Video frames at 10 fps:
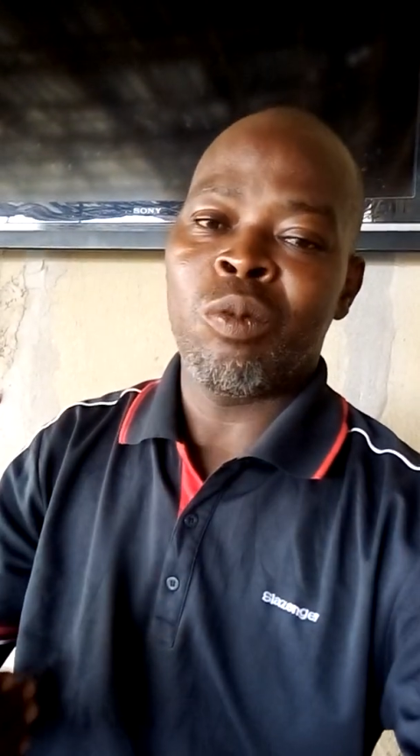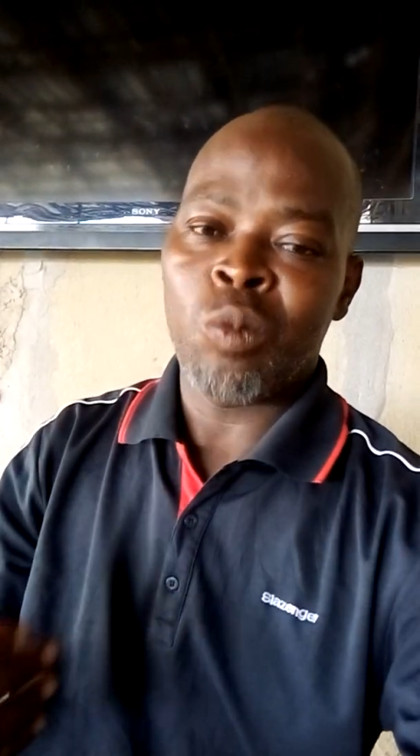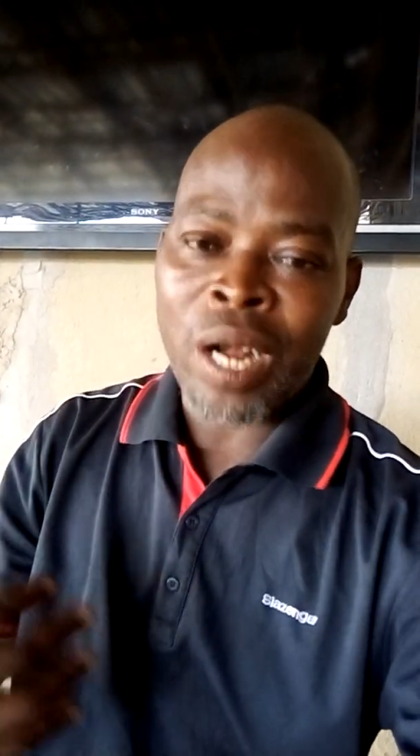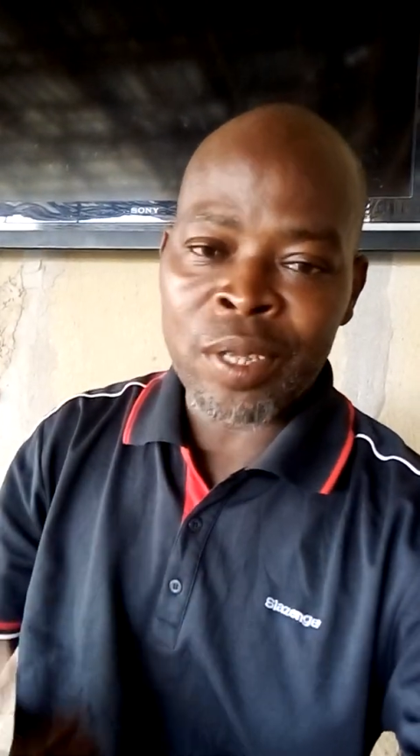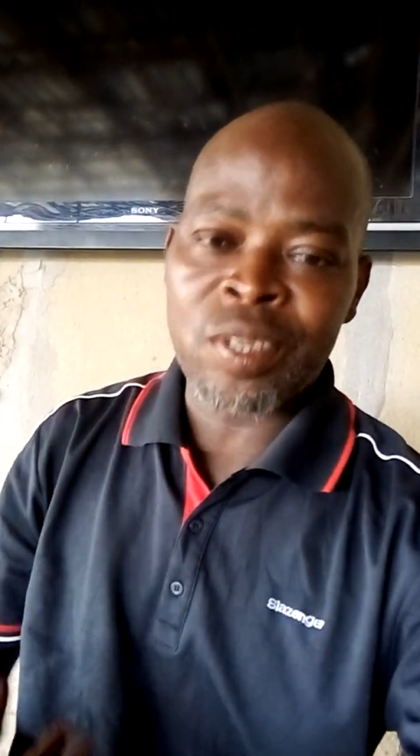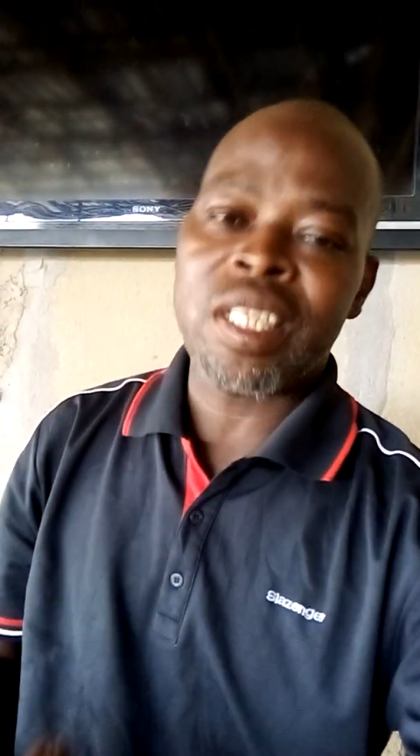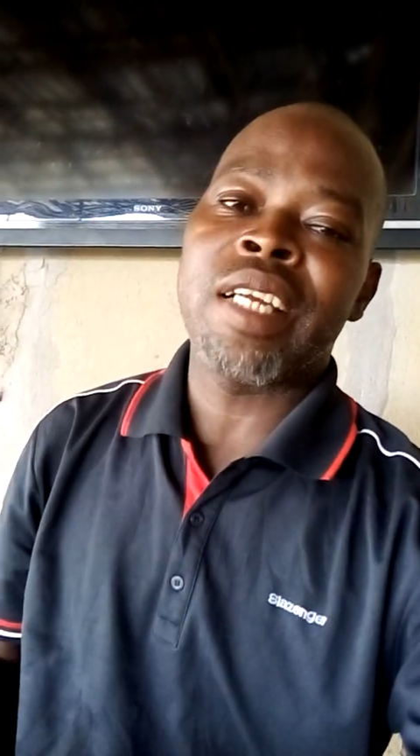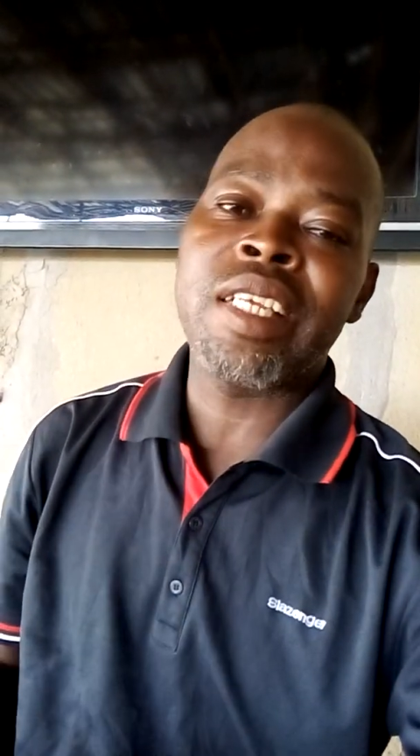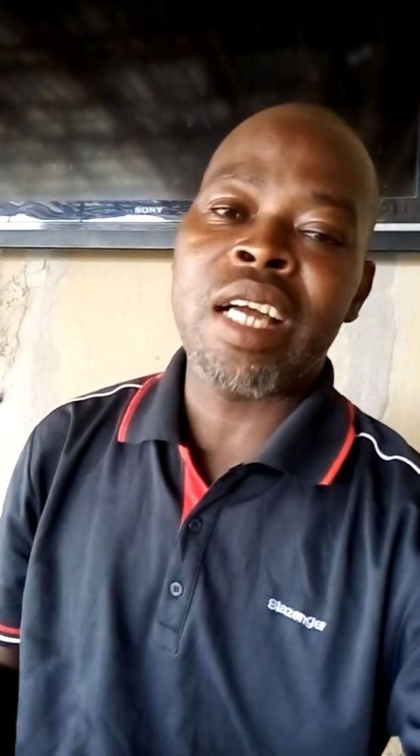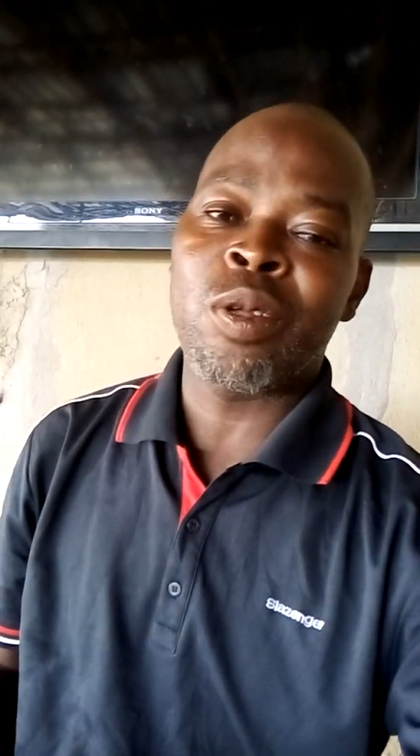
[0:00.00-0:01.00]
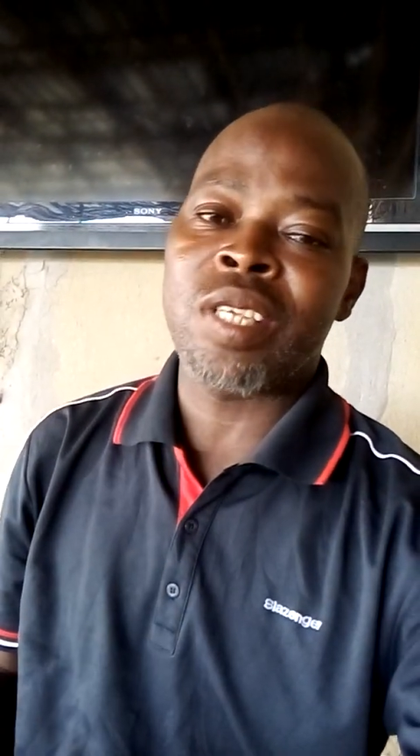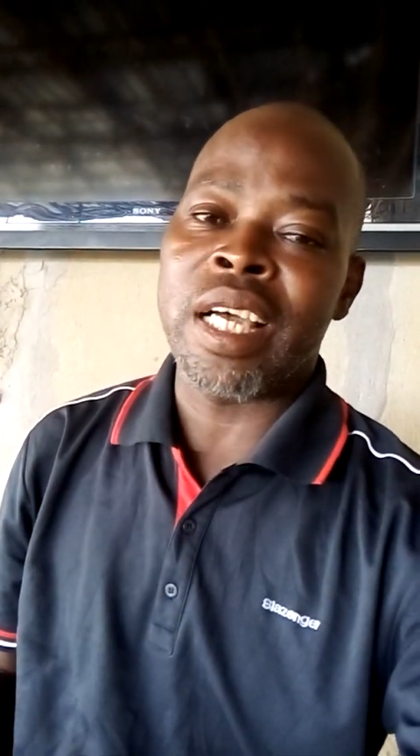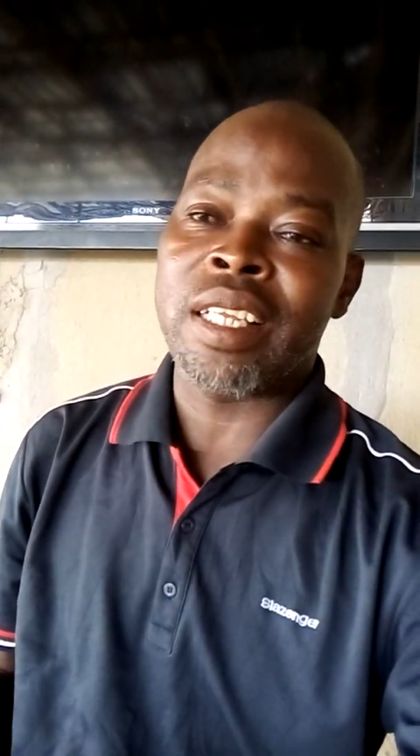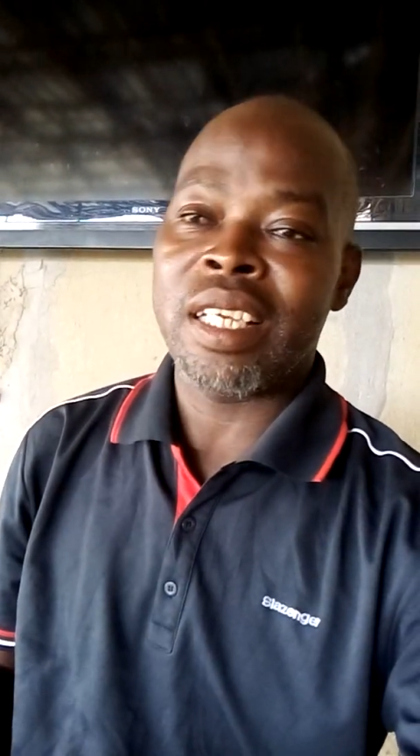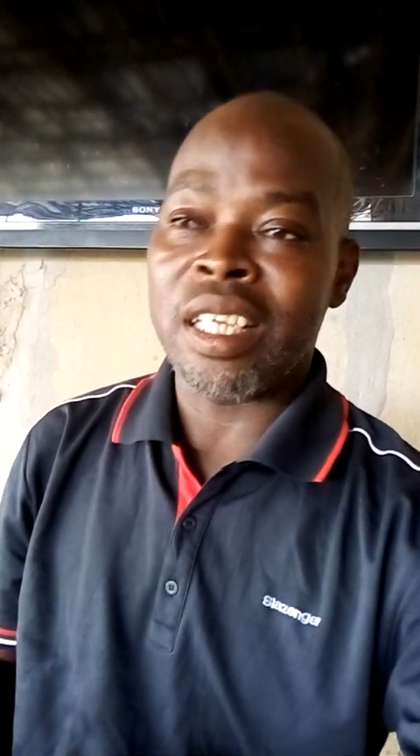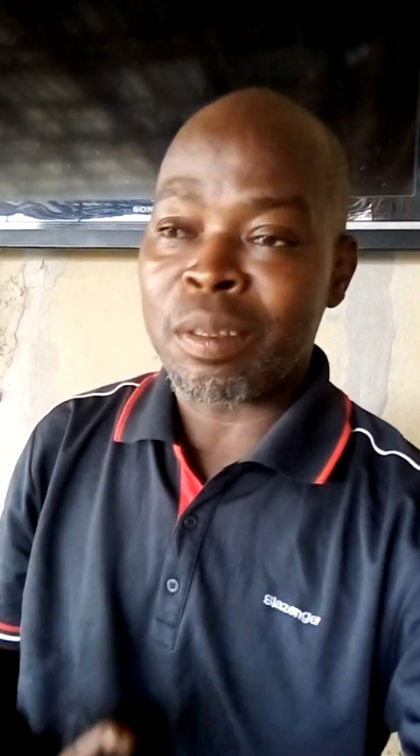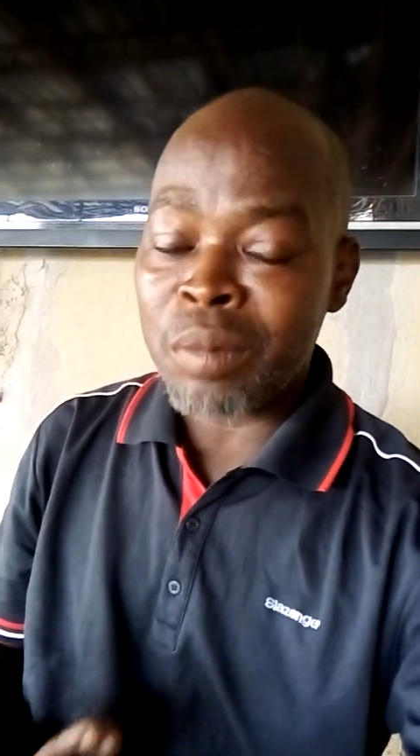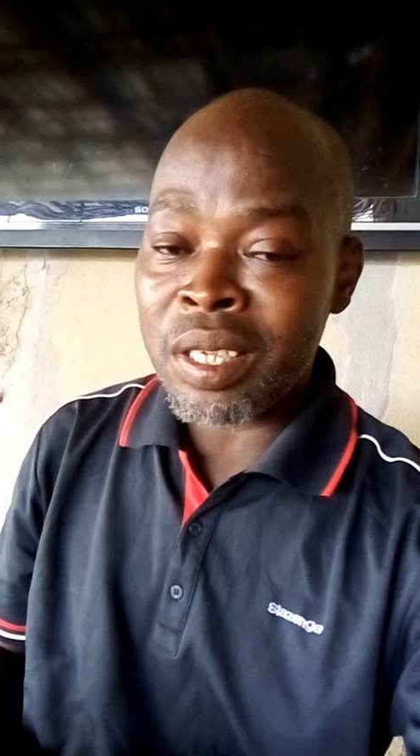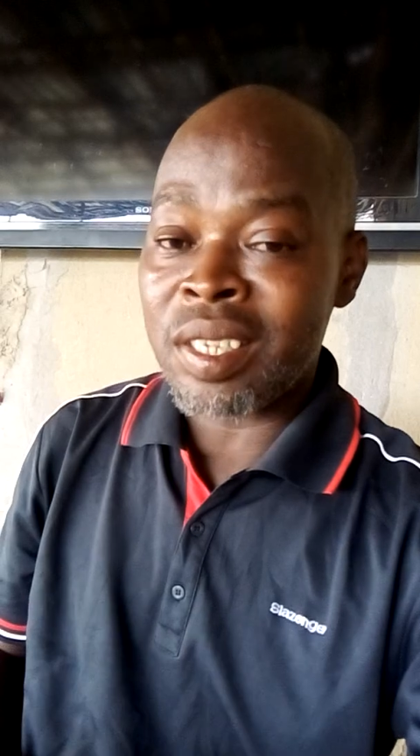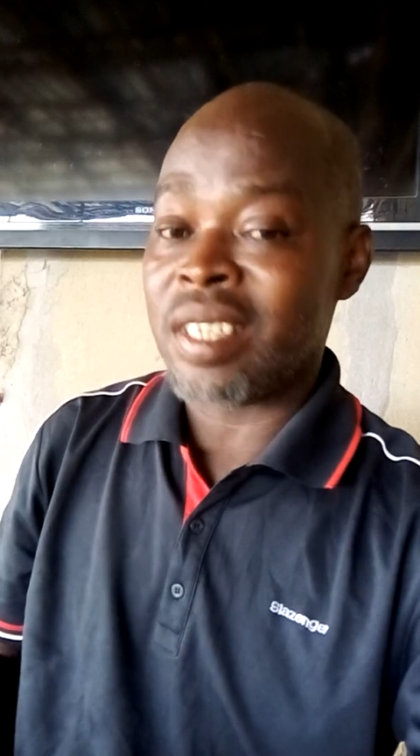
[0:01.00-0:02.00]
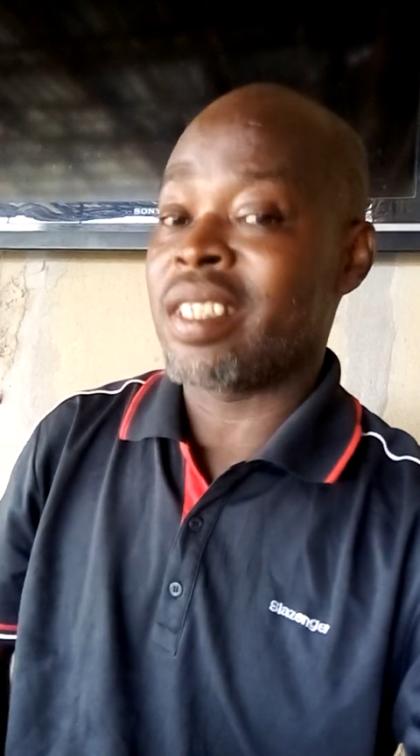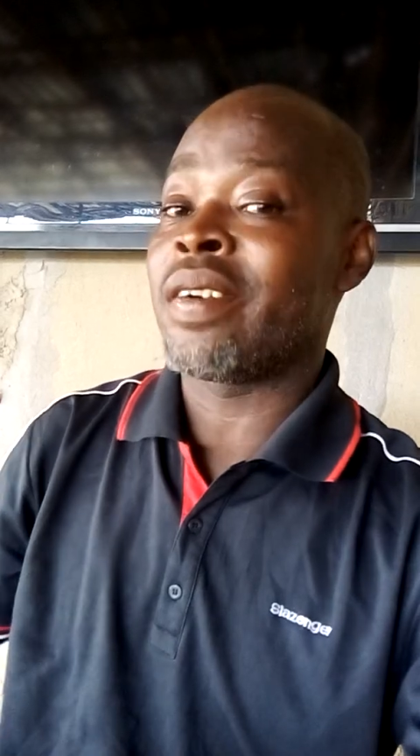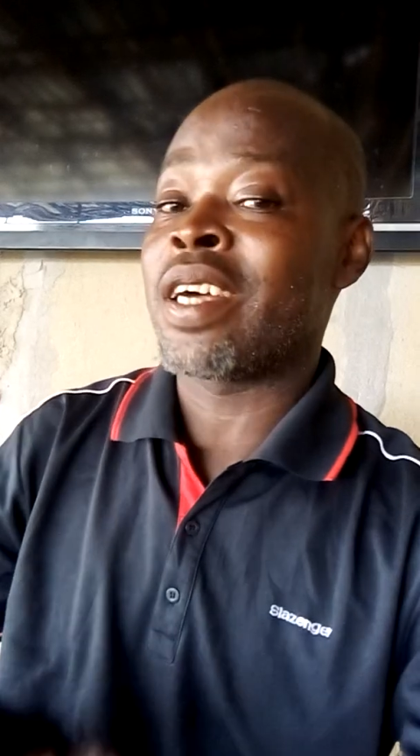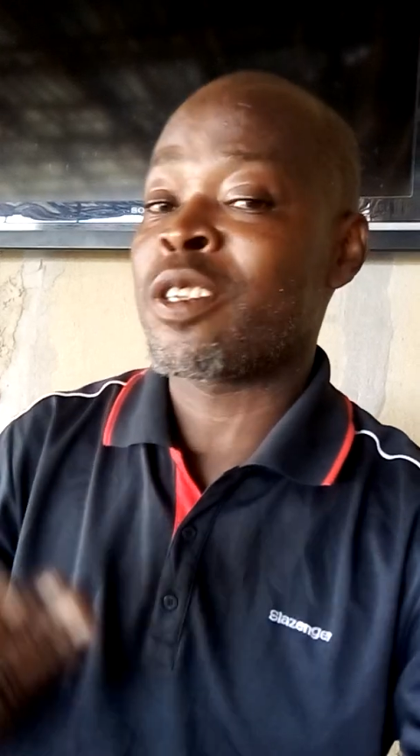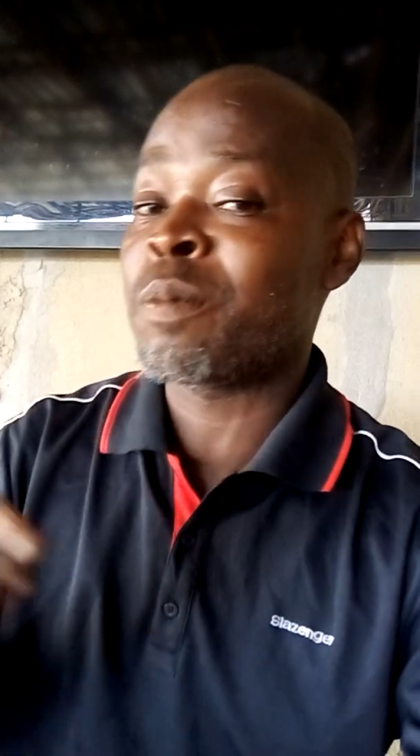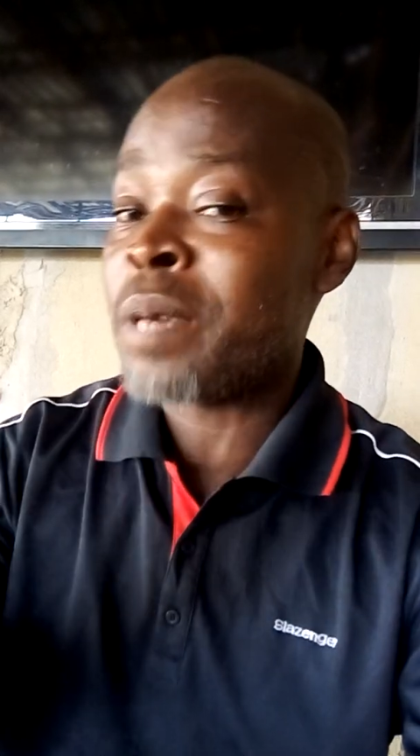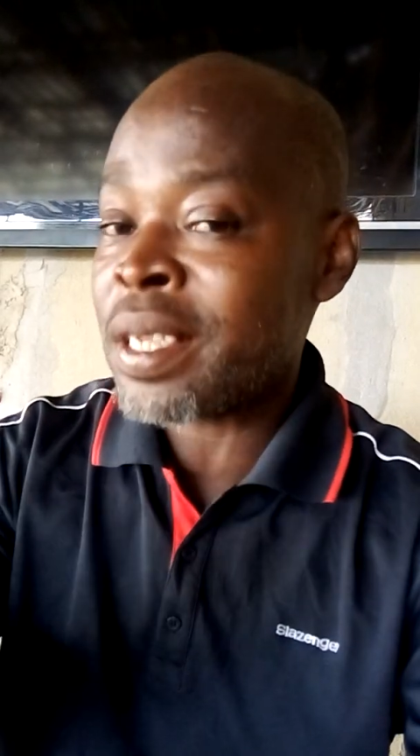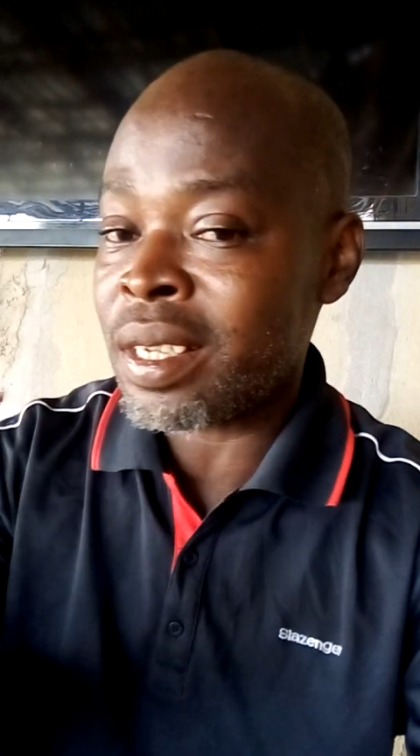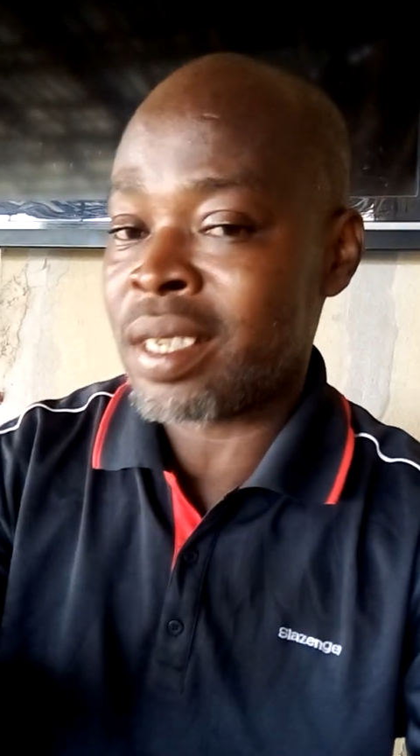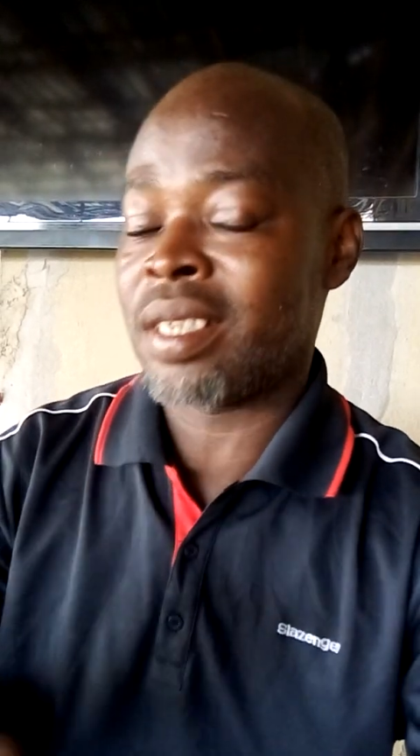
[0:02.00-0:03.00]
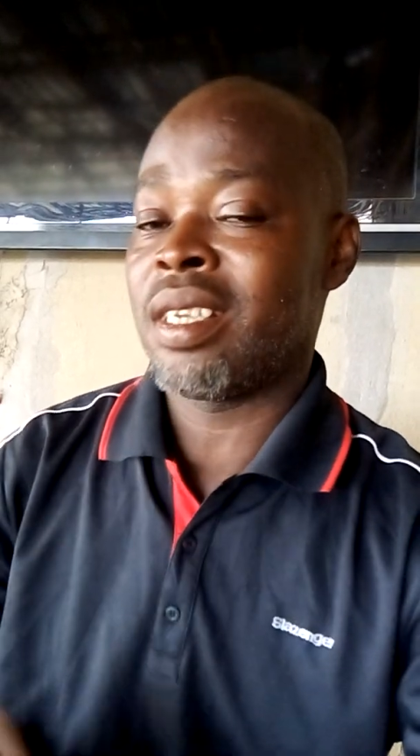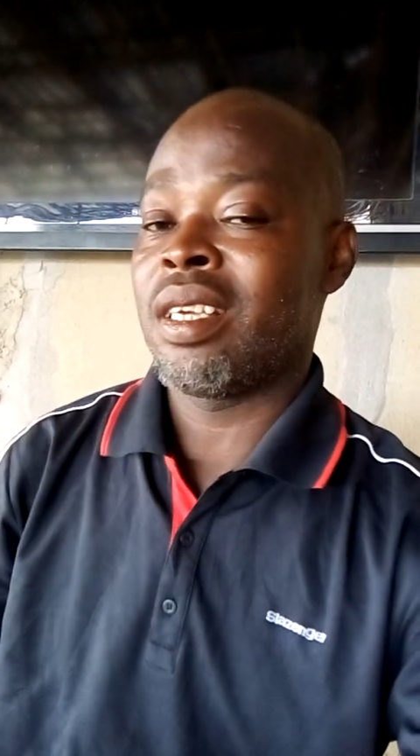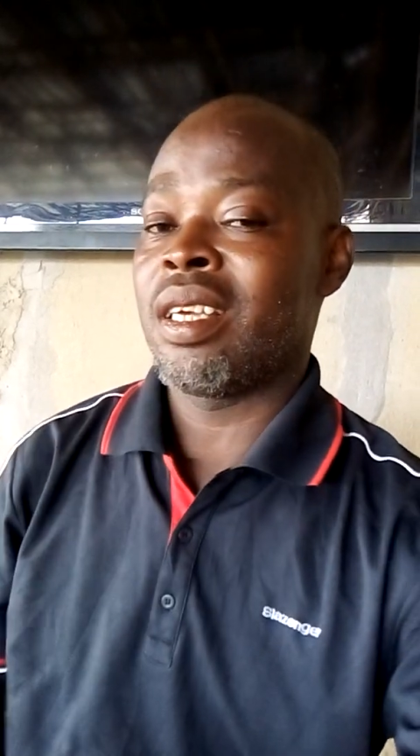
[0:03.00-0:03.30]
while standing outside, it means there are spaces,